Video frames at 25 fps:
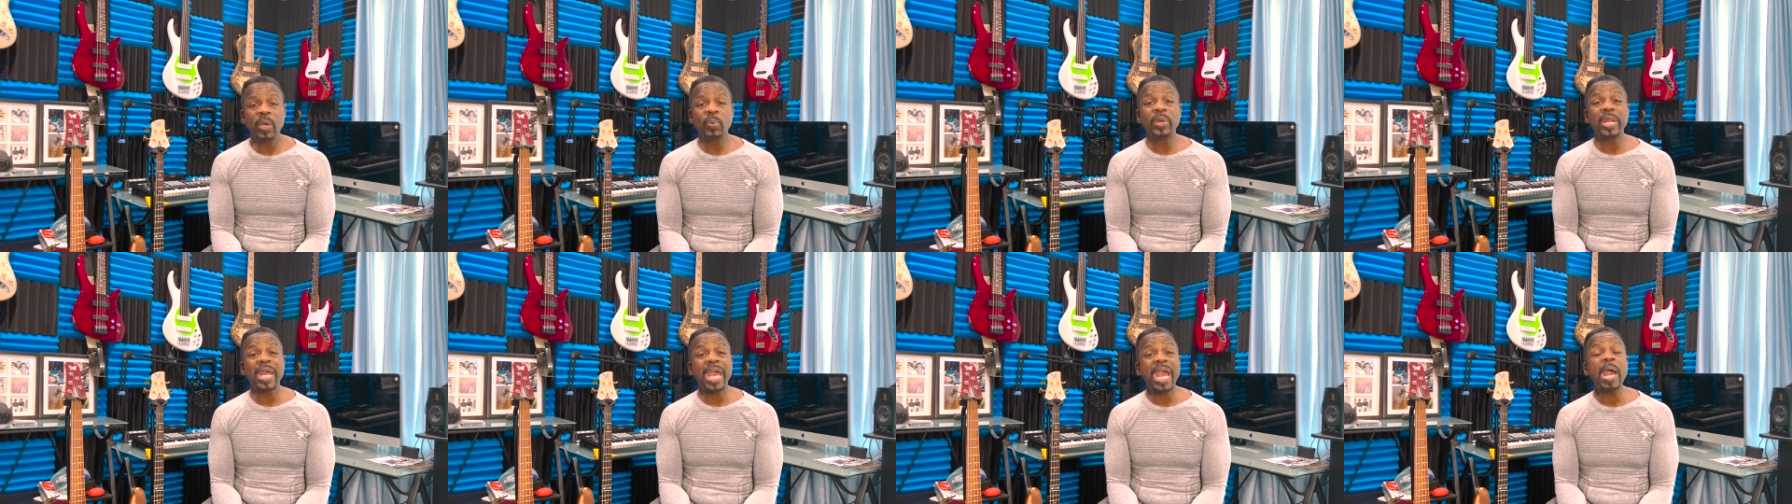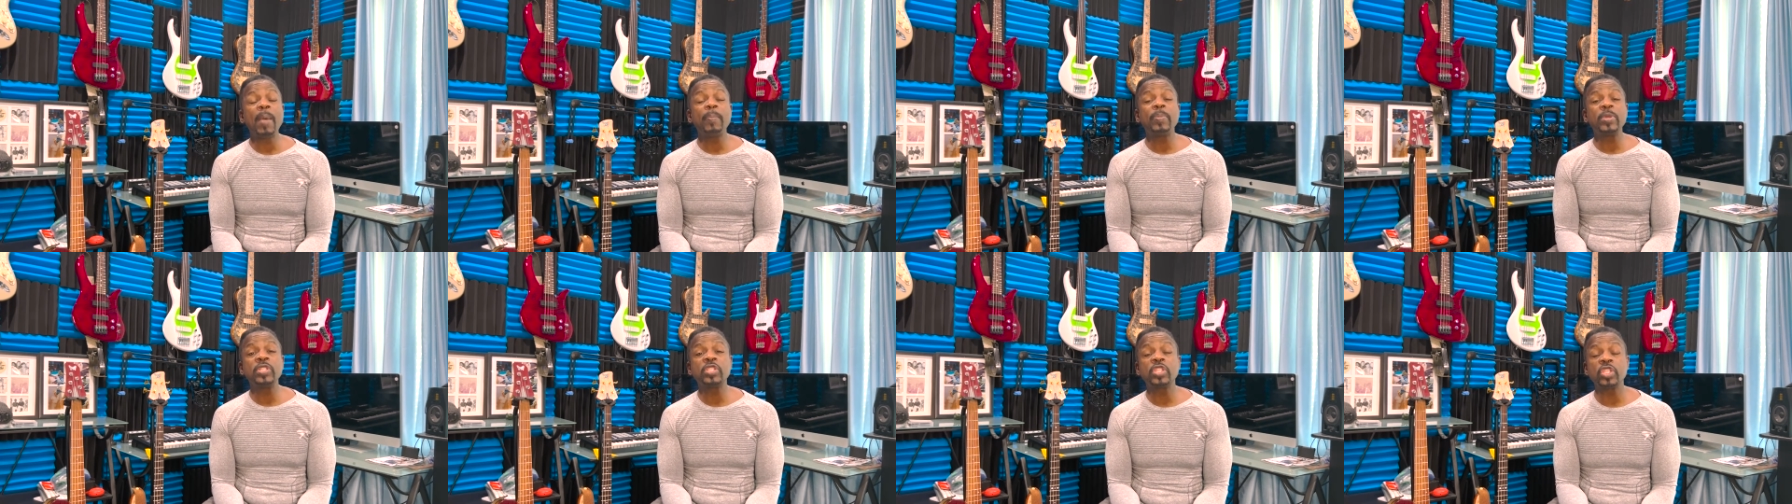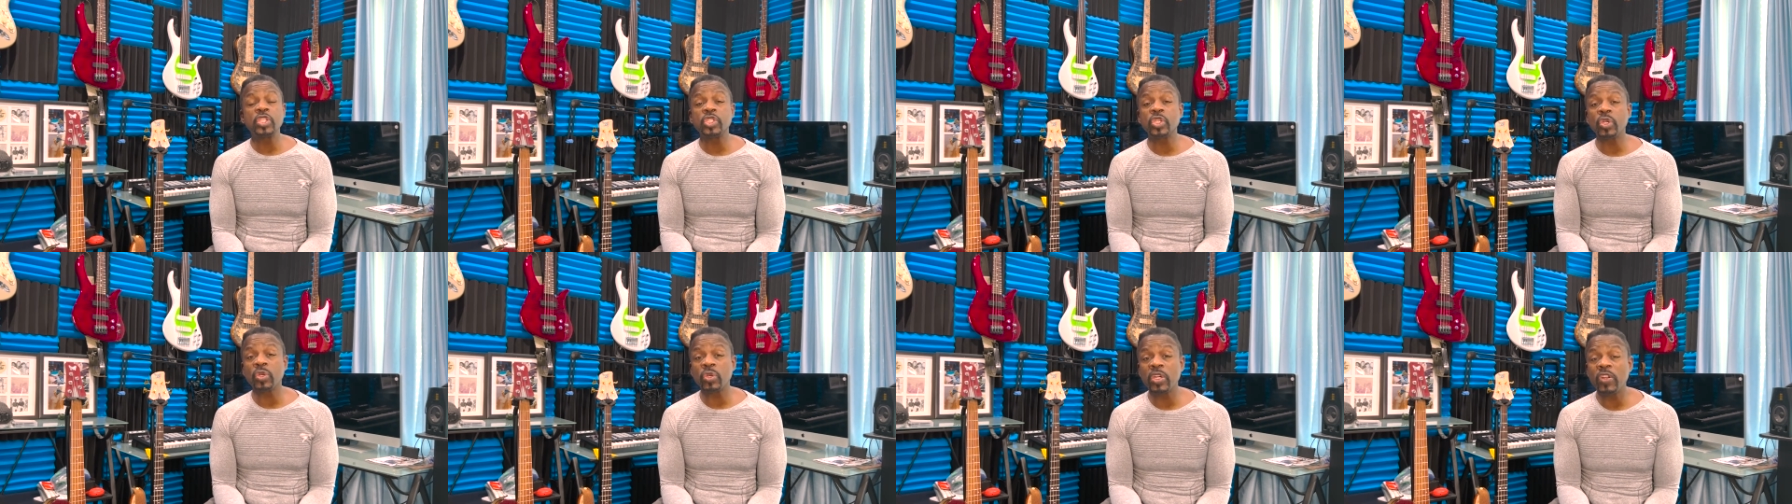what happens
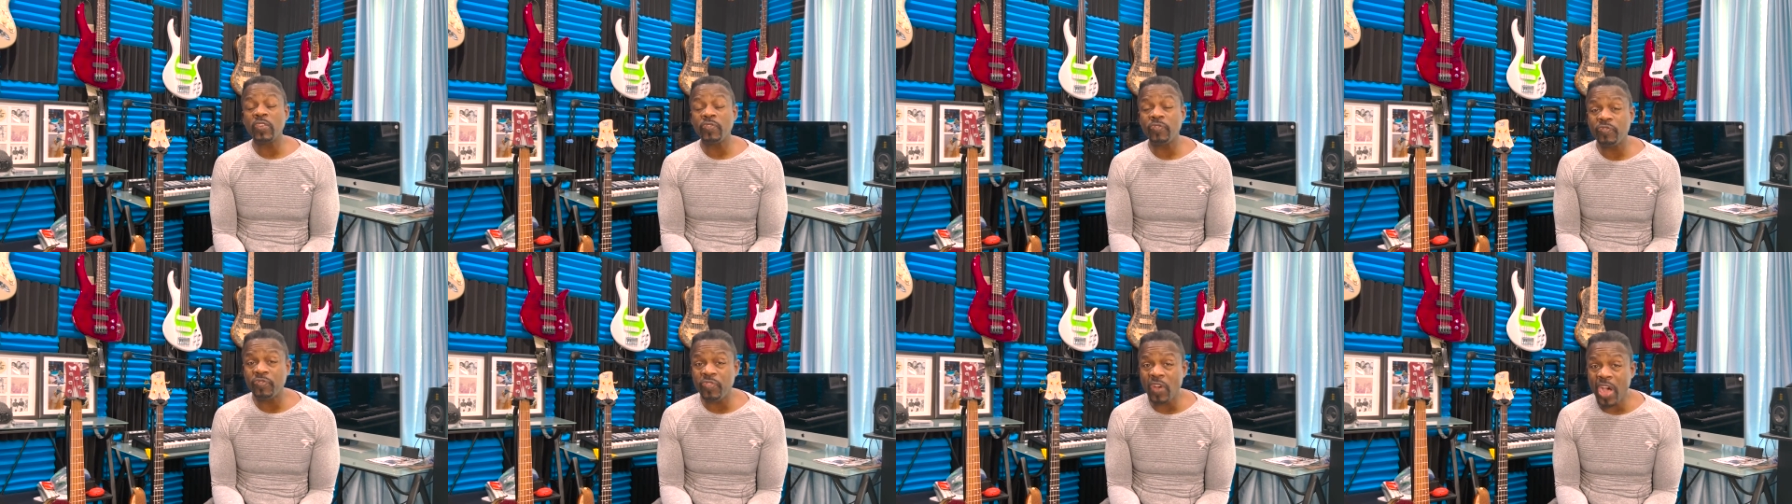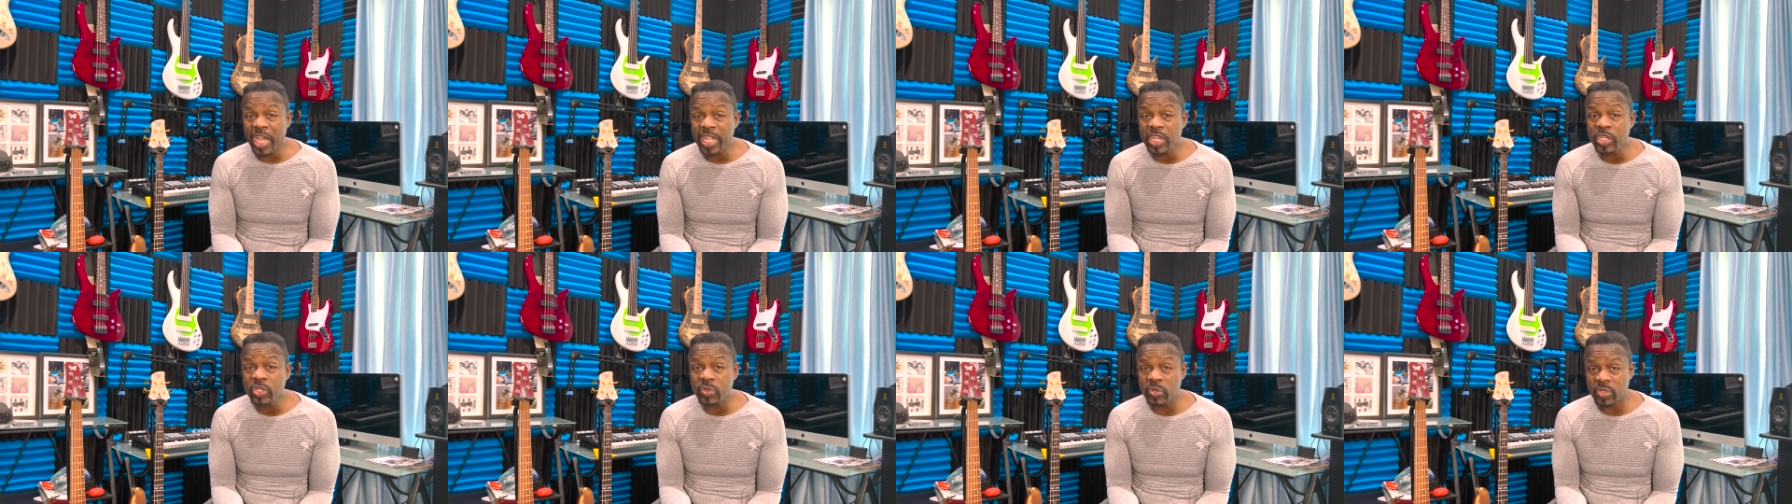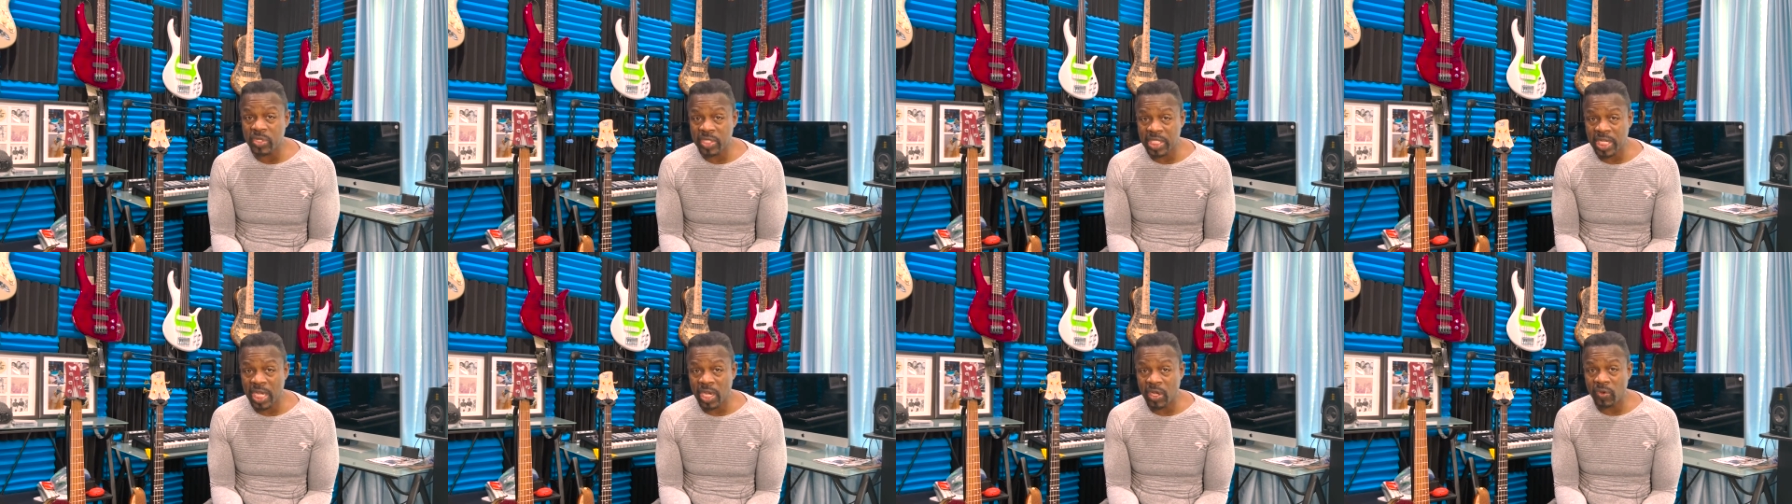is you're going to find
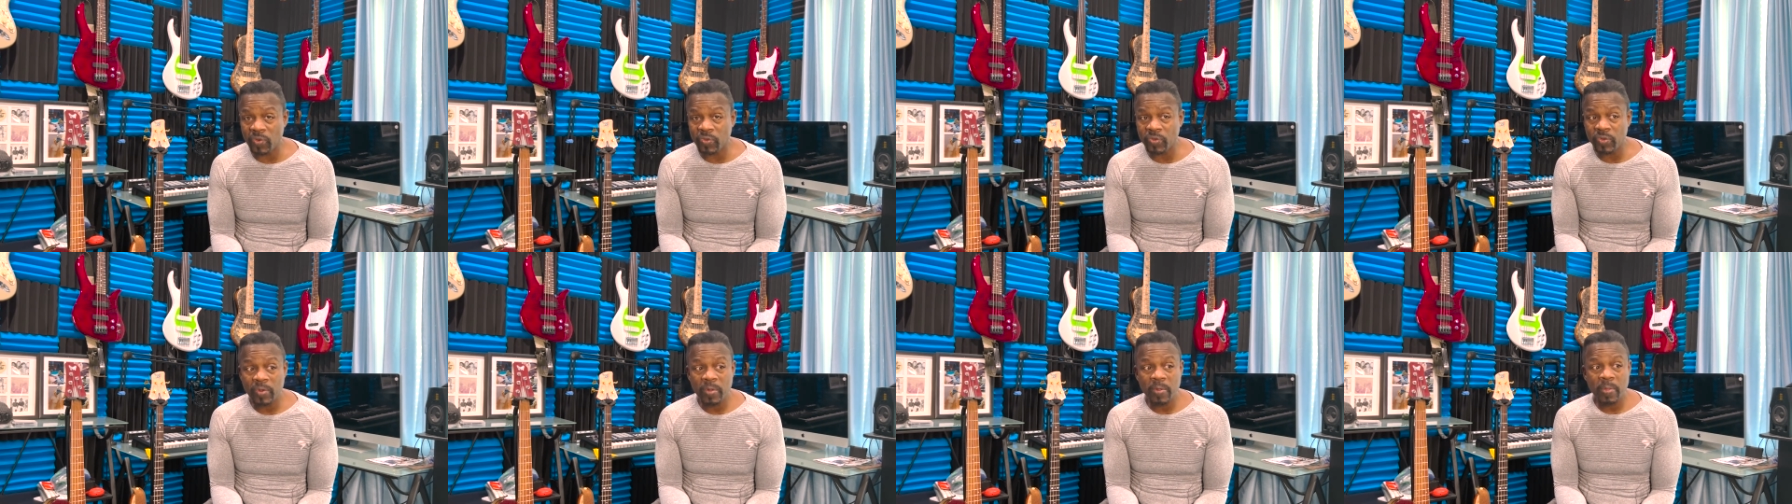yourself,